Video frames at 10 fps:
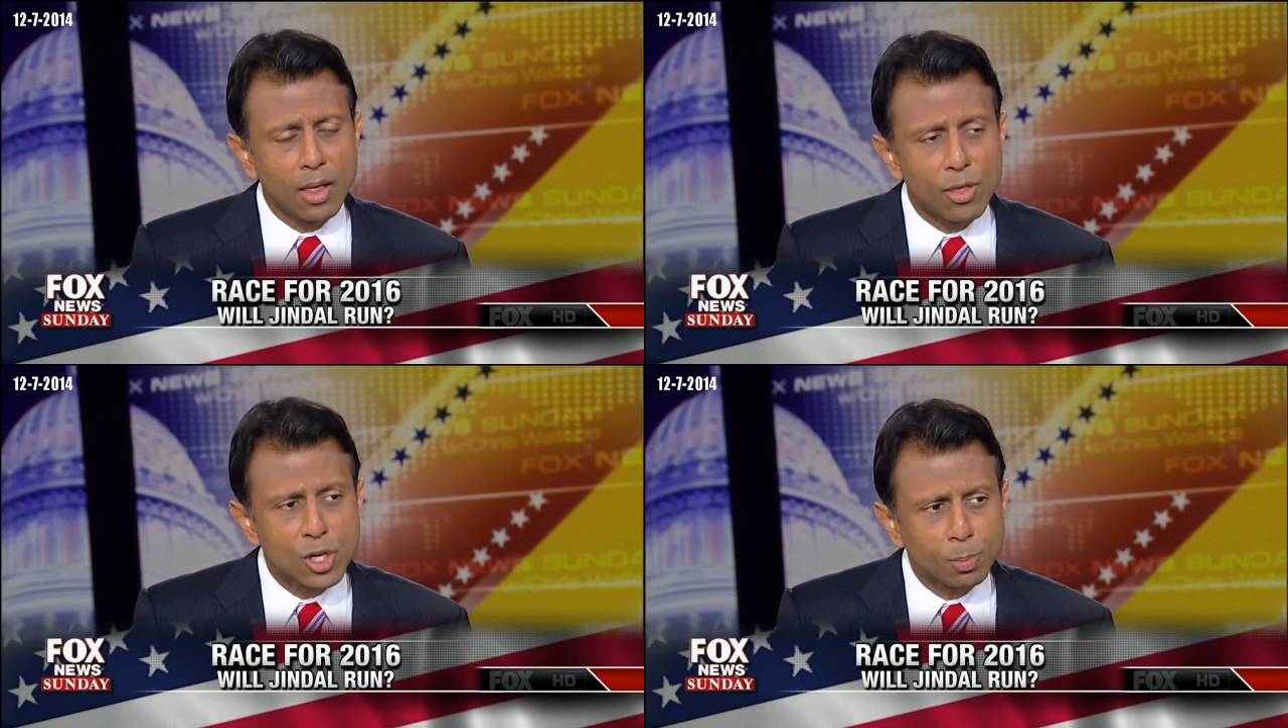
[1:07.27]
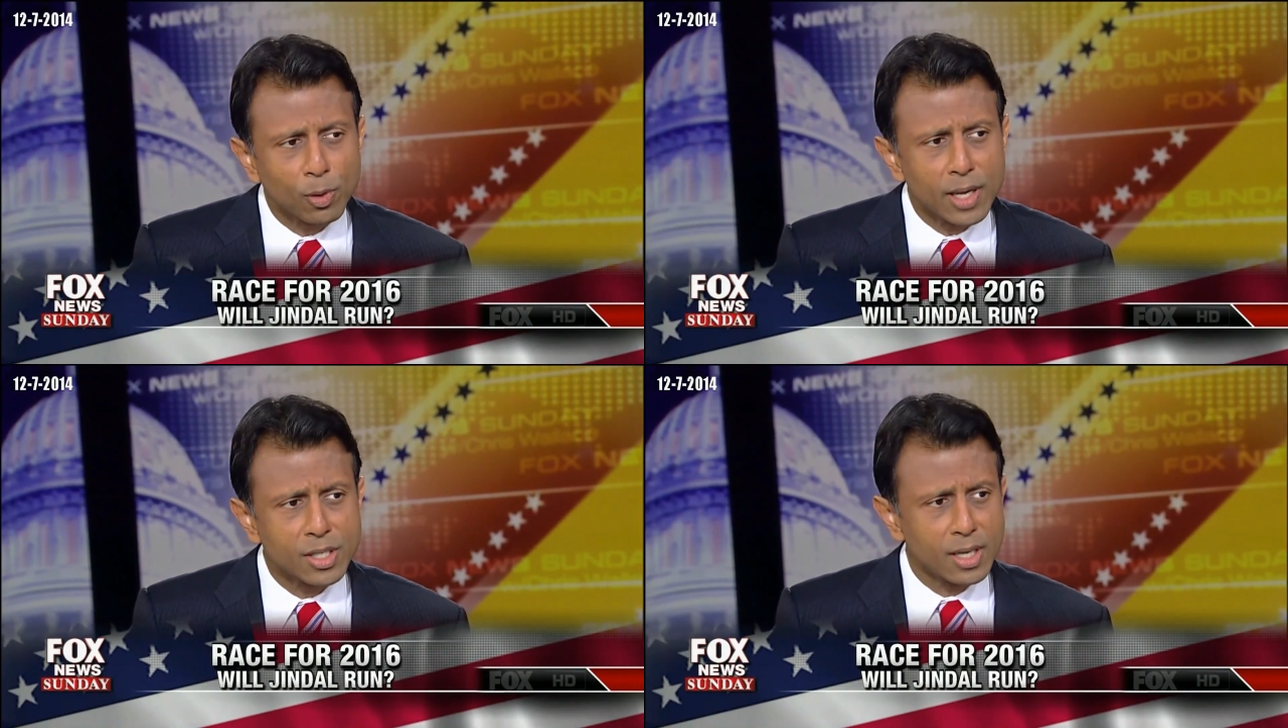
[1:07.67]
This
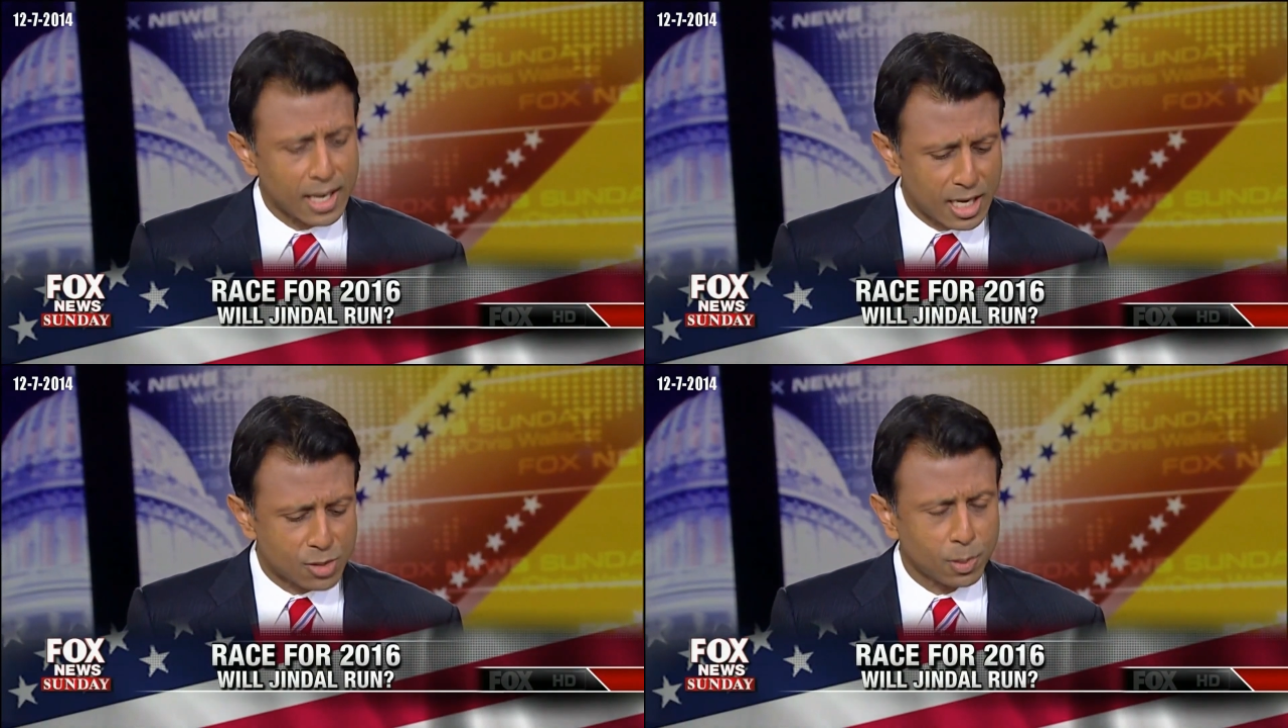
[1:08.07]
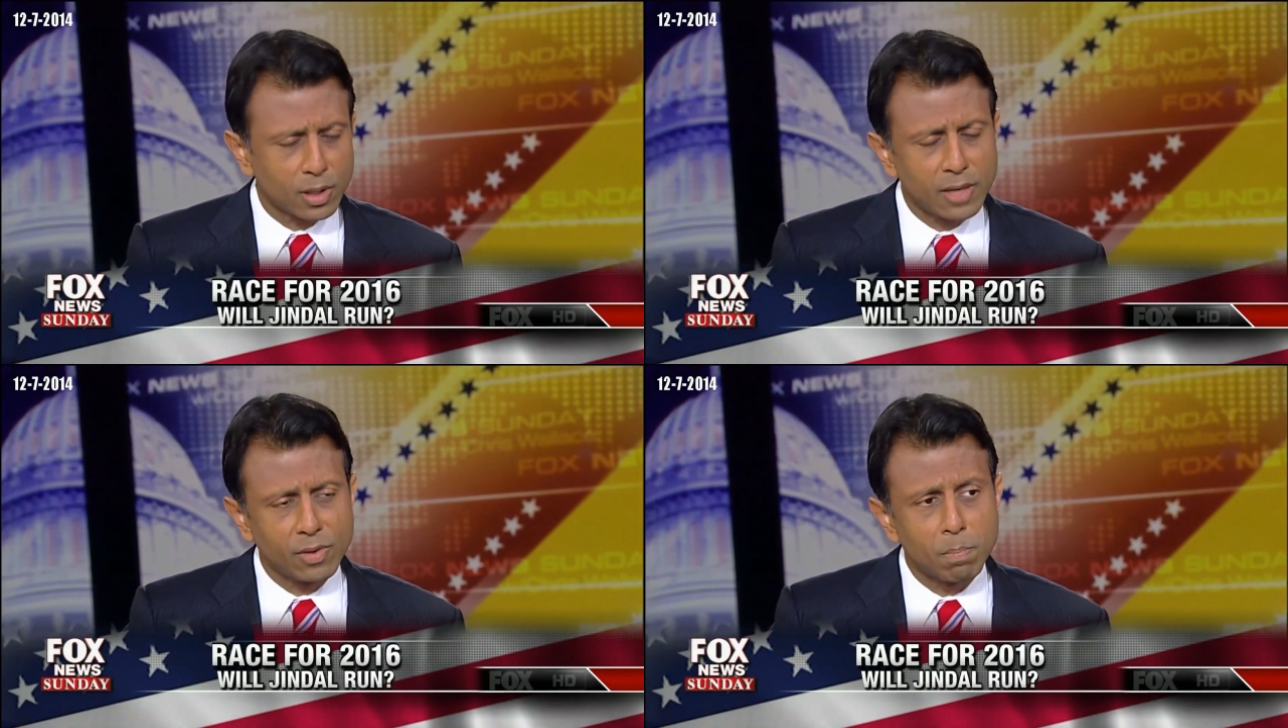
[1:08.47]
president, he has
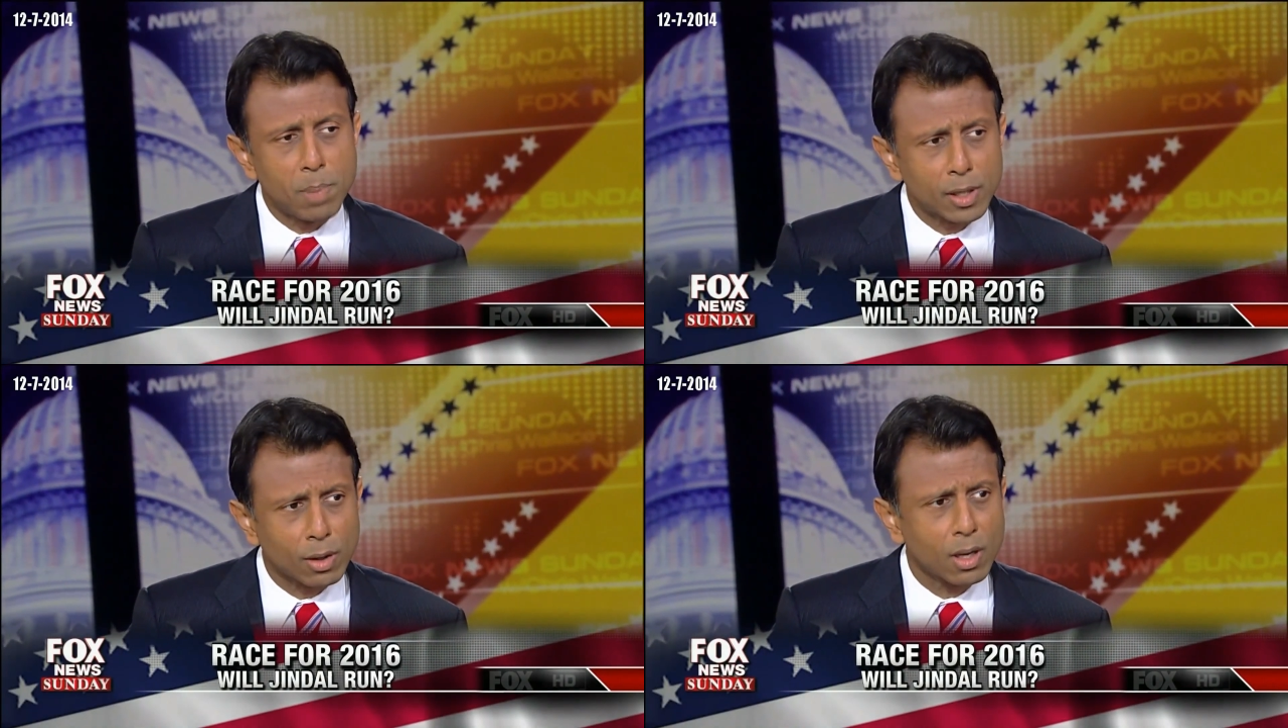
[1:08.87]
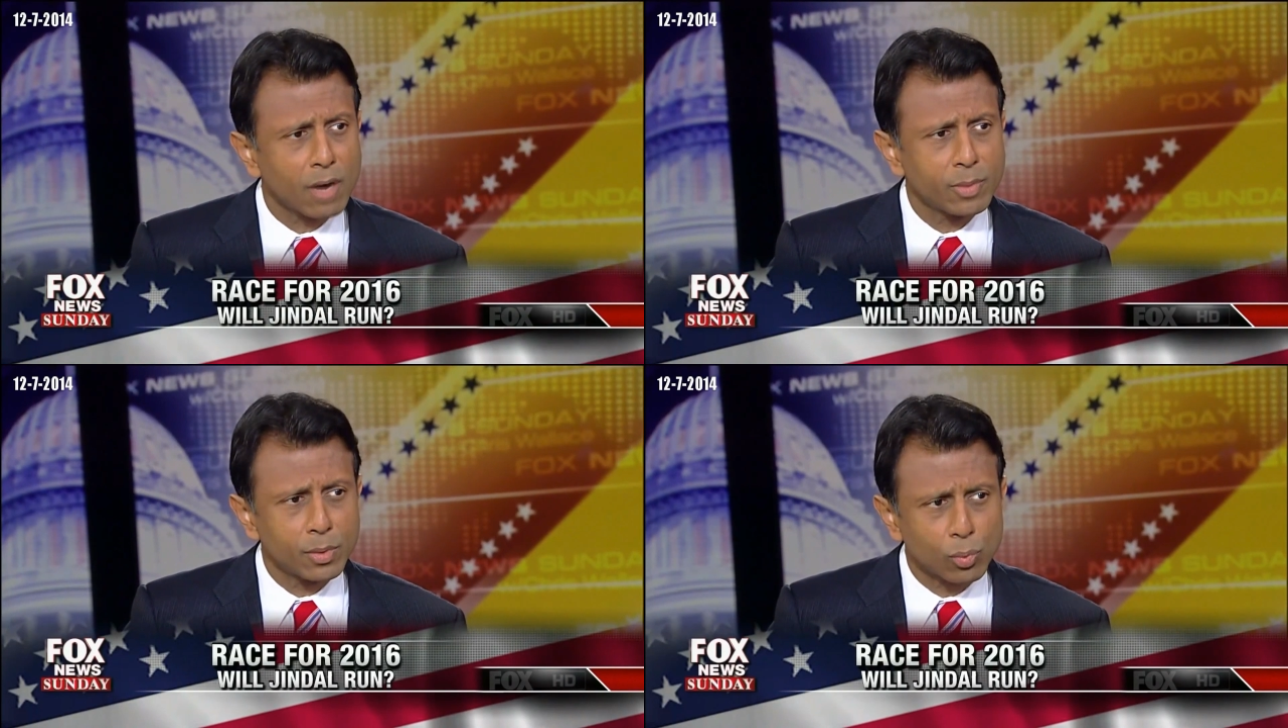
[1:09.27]
believed in bigger
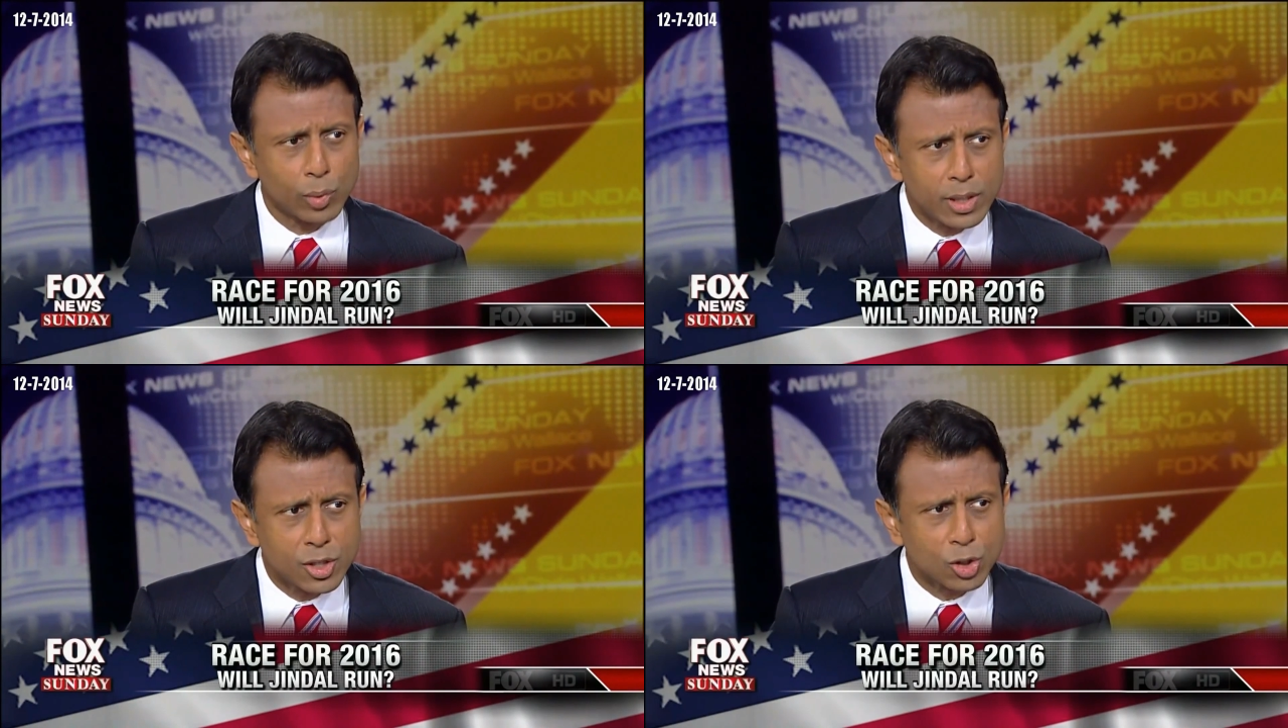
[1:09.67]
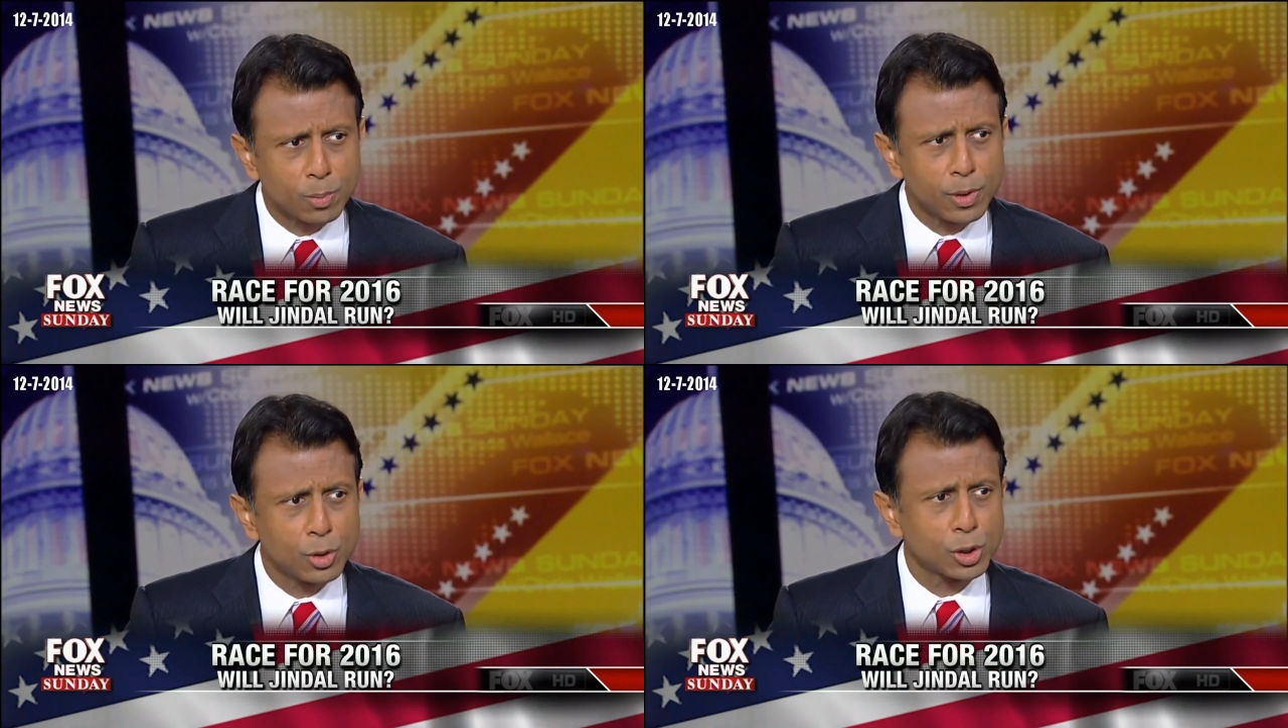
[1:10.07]
government,
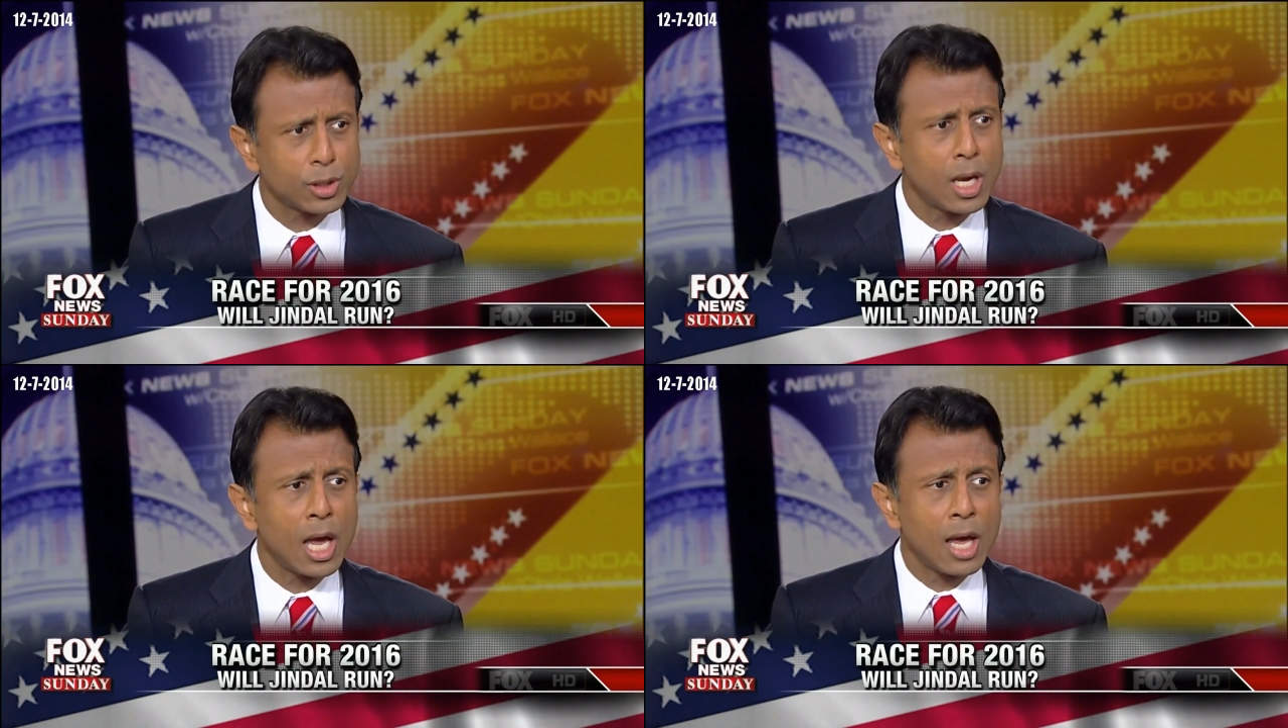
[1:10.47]
redistribution,